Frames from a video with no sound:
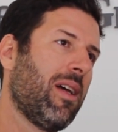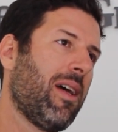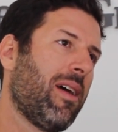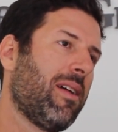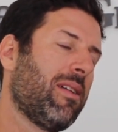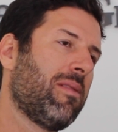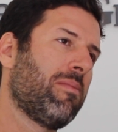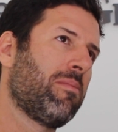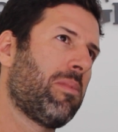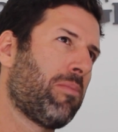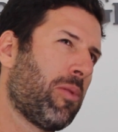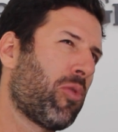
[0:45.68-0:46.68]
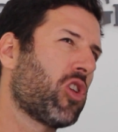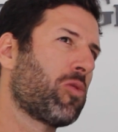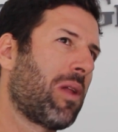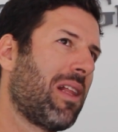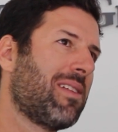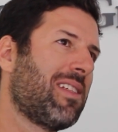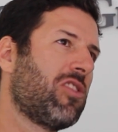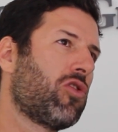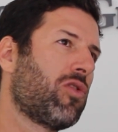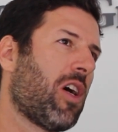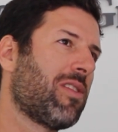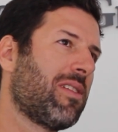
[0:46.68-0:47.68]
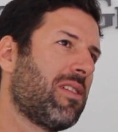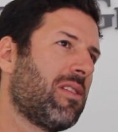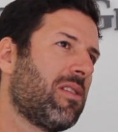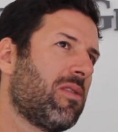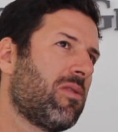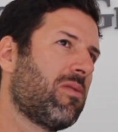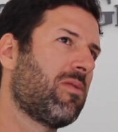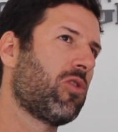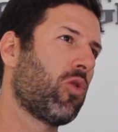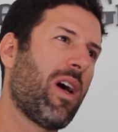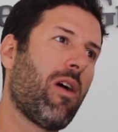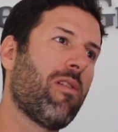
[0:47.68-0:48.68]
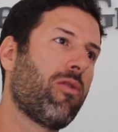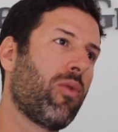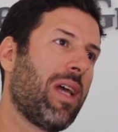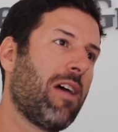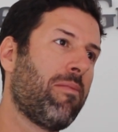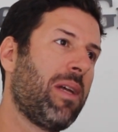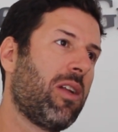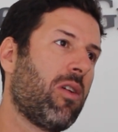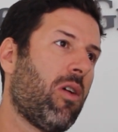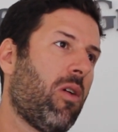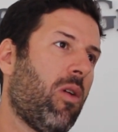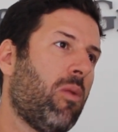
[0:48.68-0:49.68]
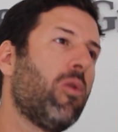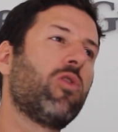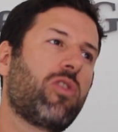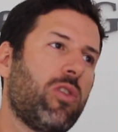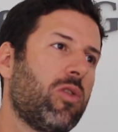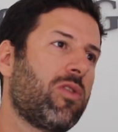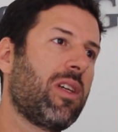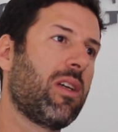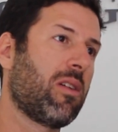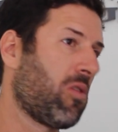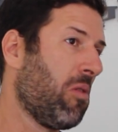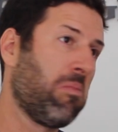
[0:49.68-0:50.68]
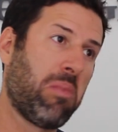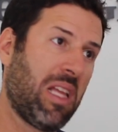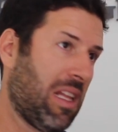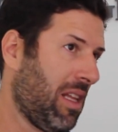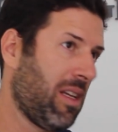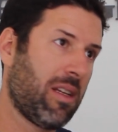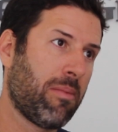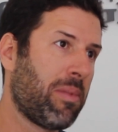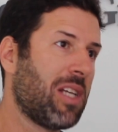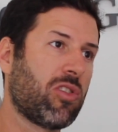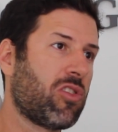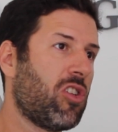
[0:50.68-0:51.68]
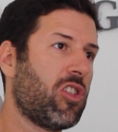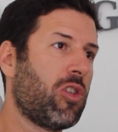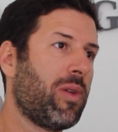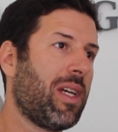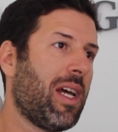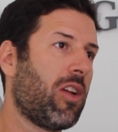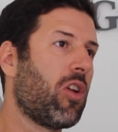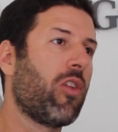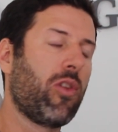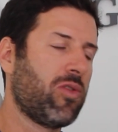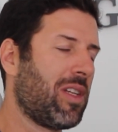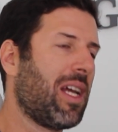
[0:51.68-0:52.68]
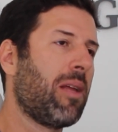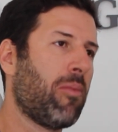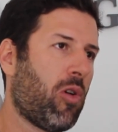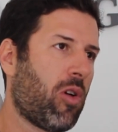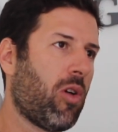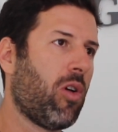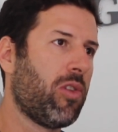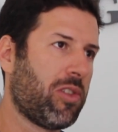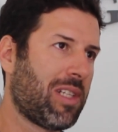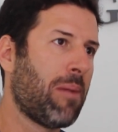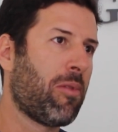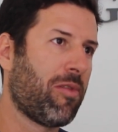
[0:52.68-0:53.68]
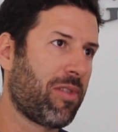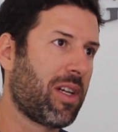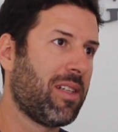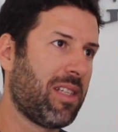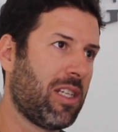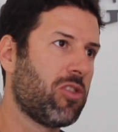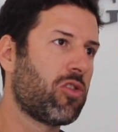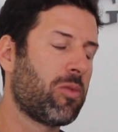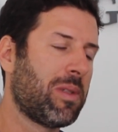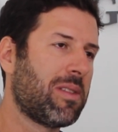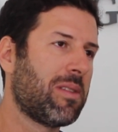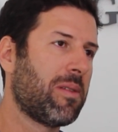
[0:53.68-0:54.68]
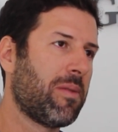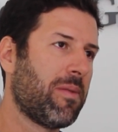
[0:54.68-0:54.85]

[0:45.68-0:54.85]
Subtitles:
and approximately since 2012 we have been almost using completely piezo surgery and not using any more other type of cutting instruments.